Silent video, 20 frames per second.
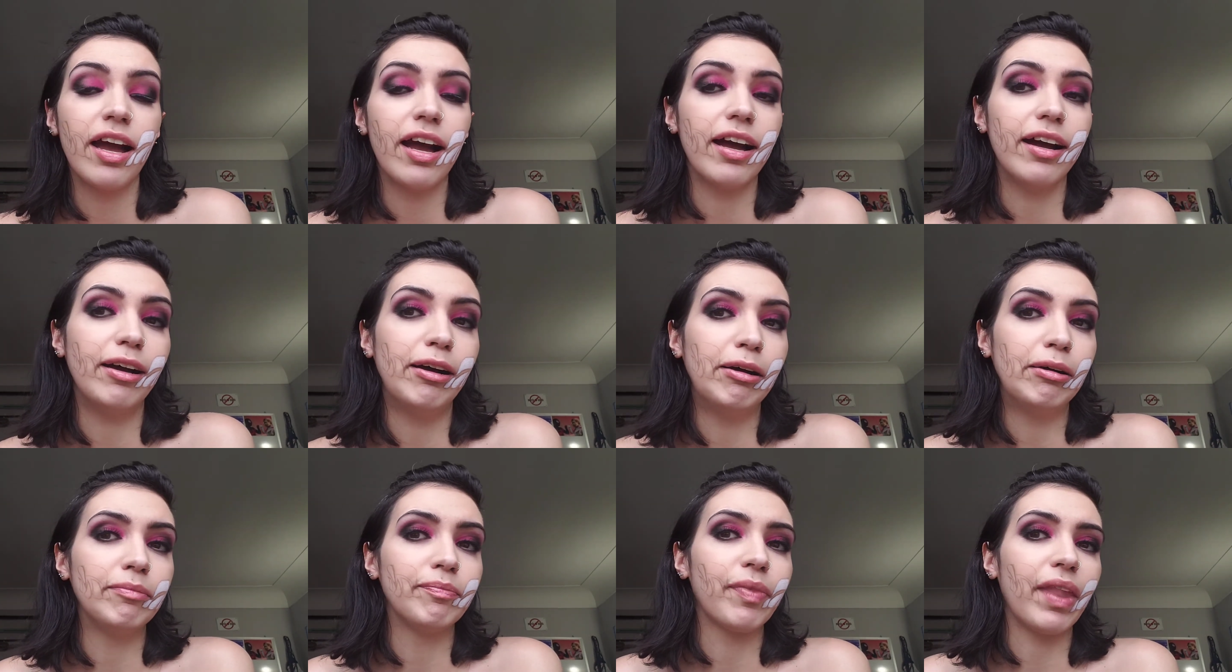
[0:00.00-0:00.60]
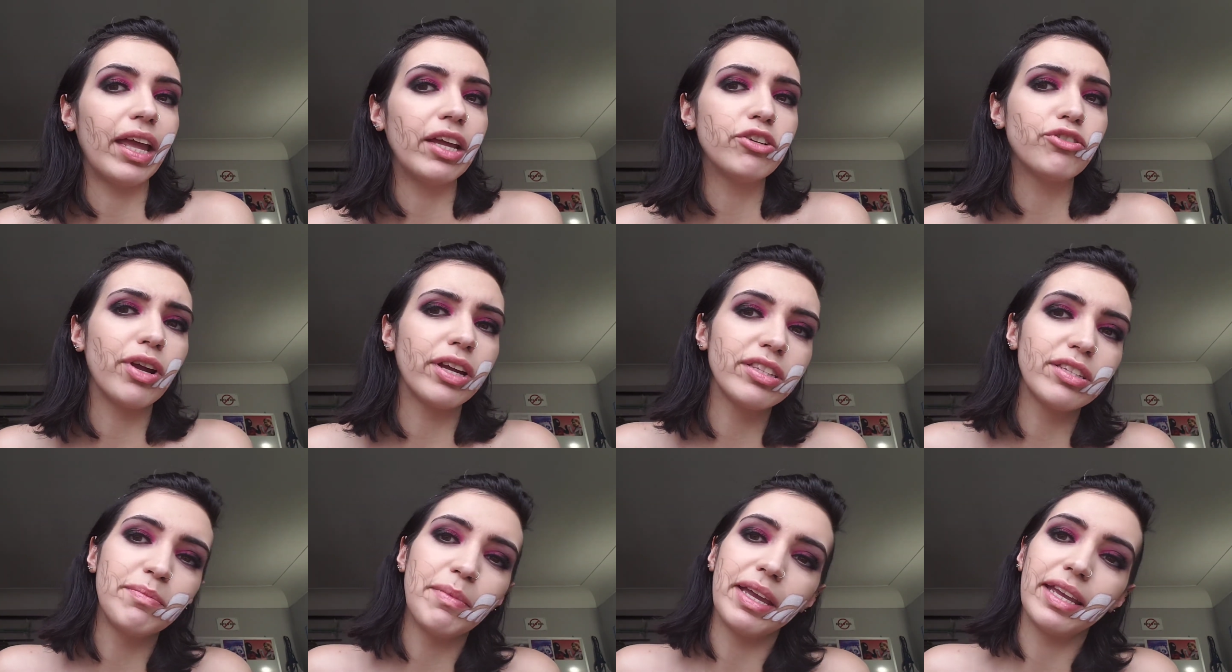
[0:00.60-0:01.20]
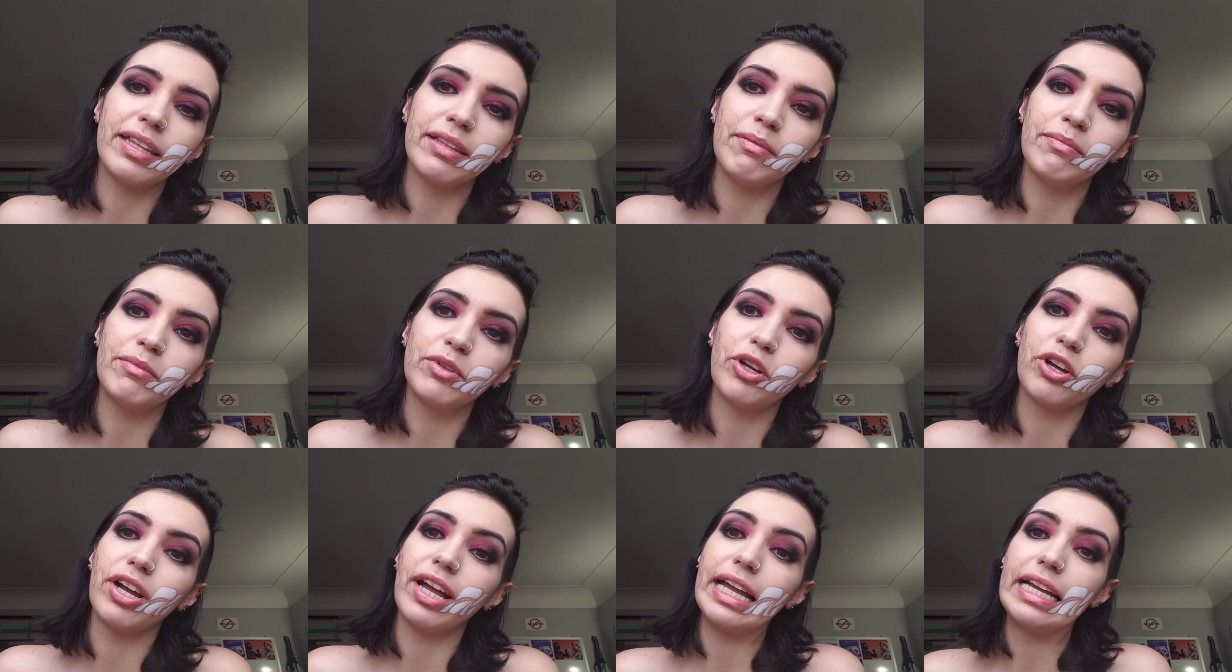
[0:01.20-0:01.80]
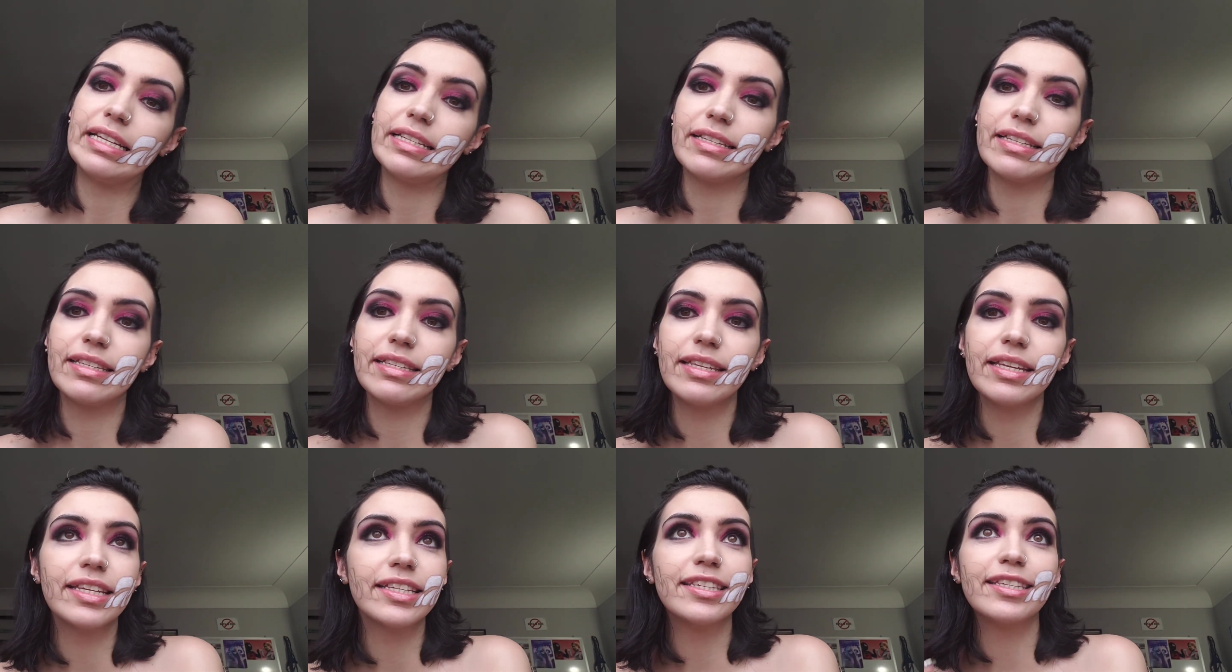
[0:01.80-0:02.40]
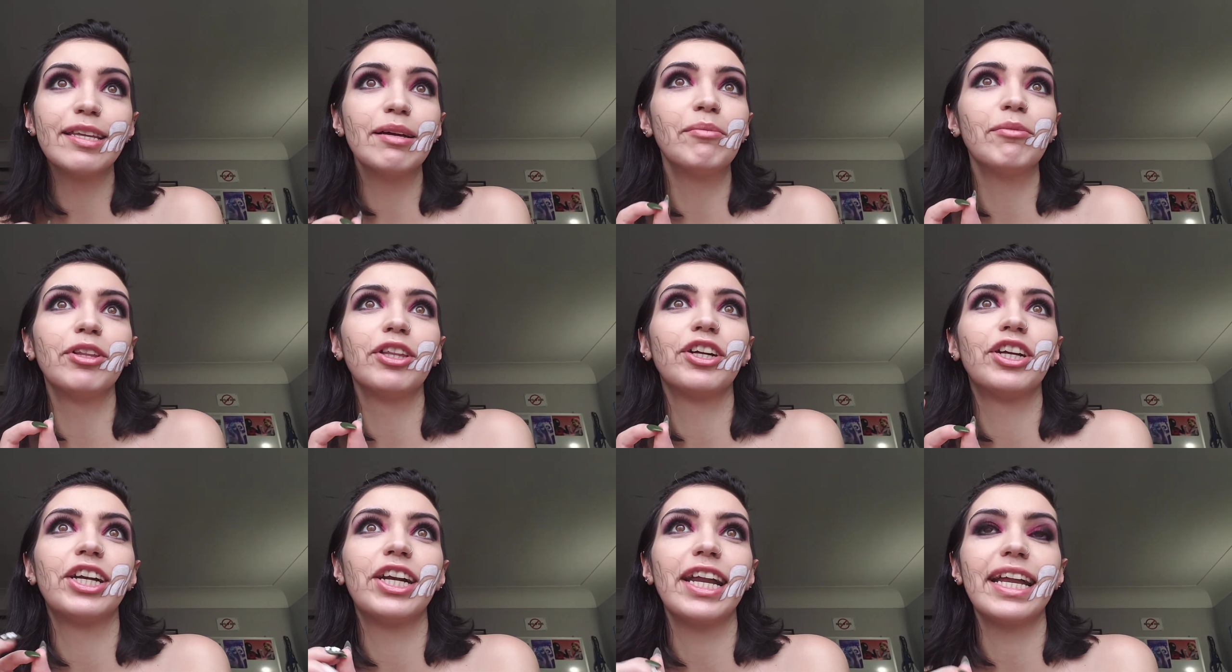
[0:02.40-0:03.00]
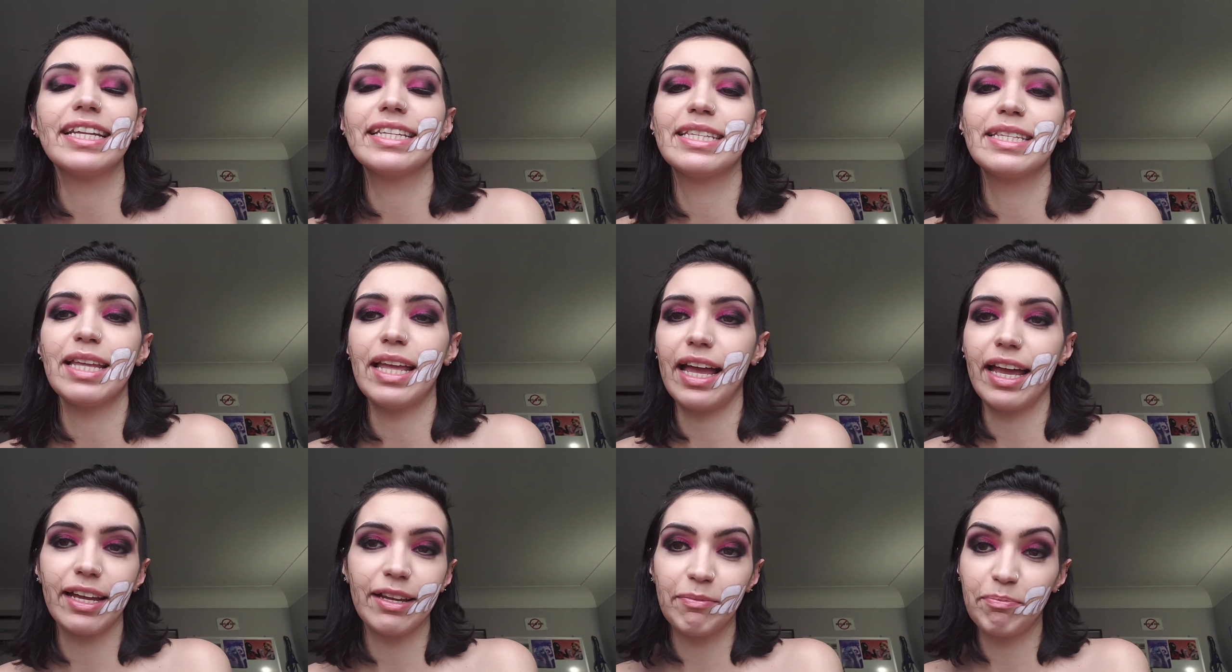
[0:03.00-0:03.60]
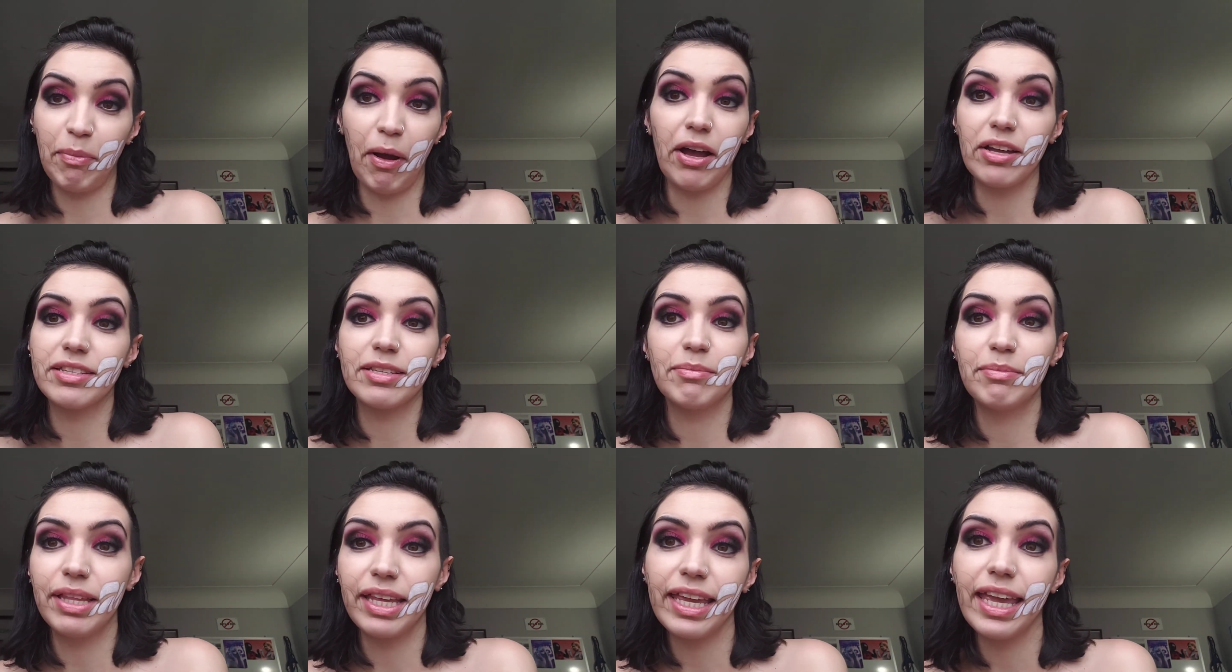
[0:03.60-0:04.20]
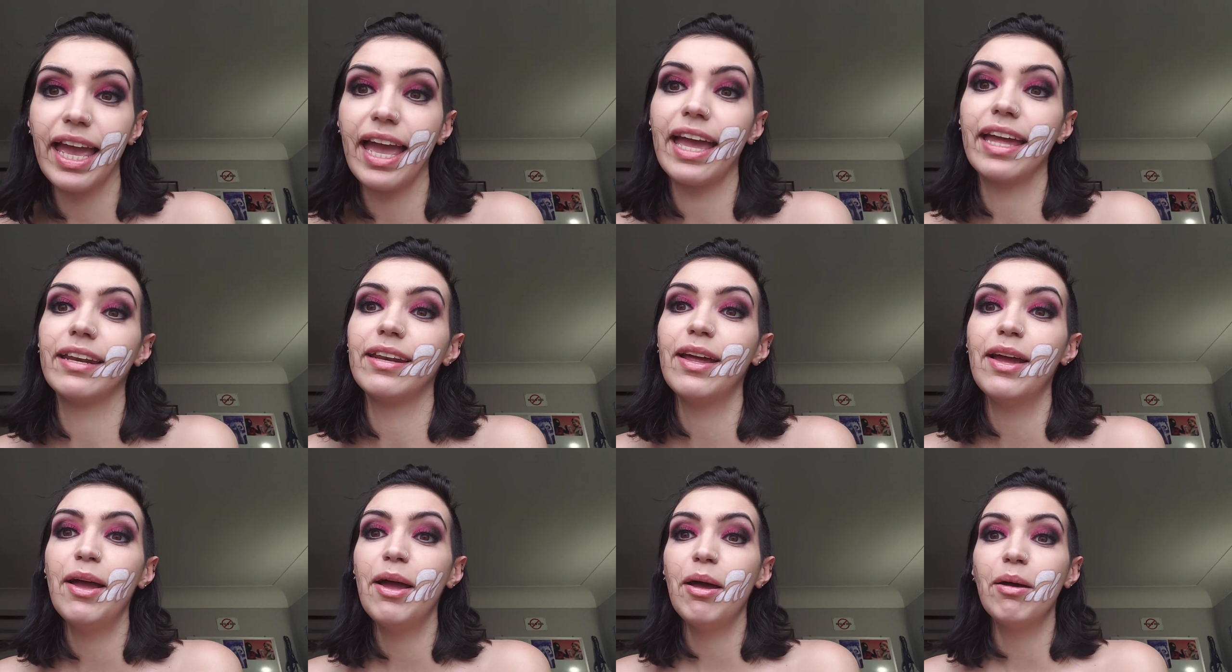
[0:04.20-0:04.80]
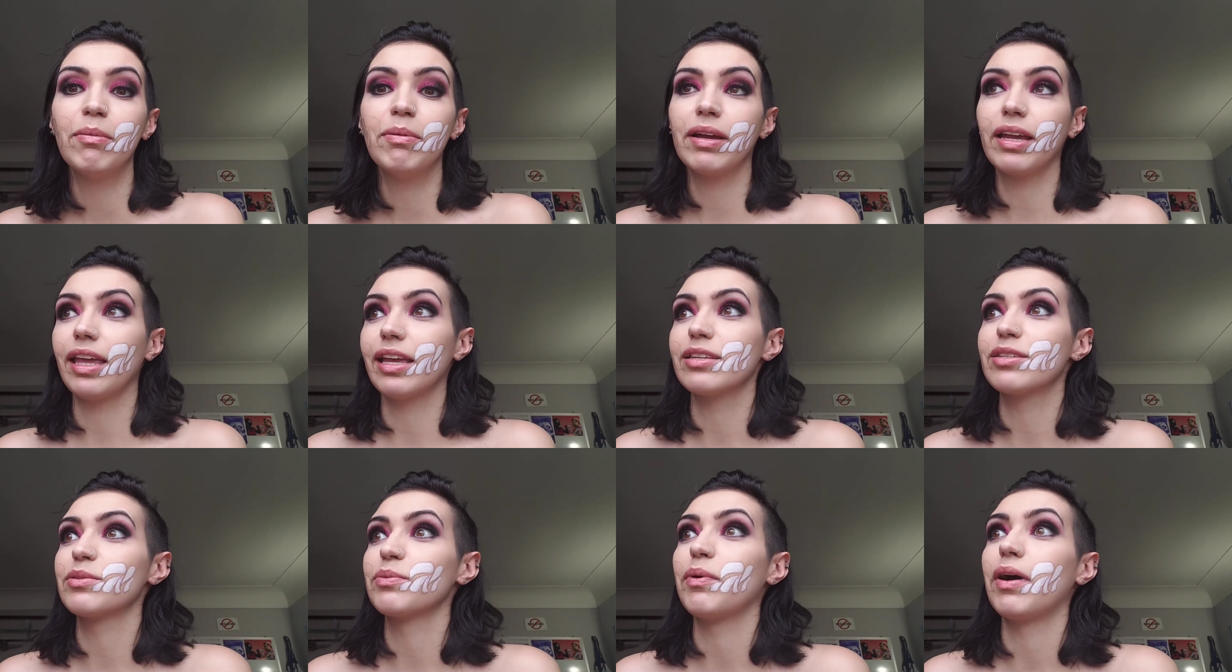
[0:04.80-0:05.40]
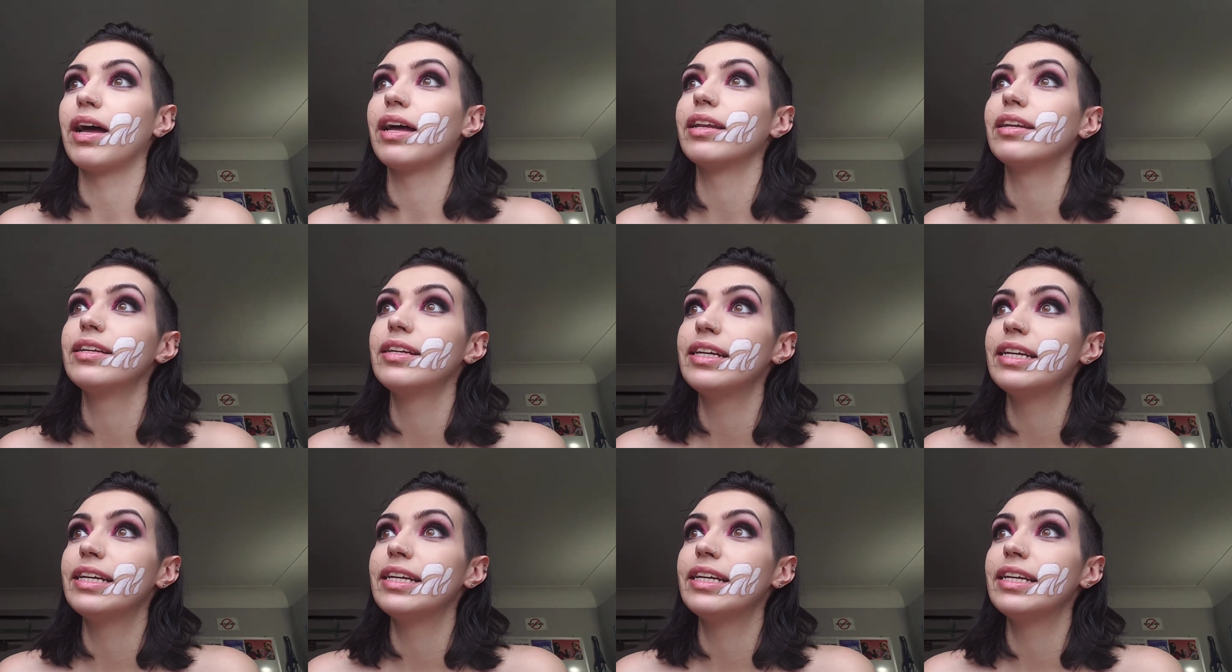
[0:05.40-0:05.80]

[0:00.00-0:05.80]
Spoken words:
I tried to make them look as similar as I possibly can, but guess what?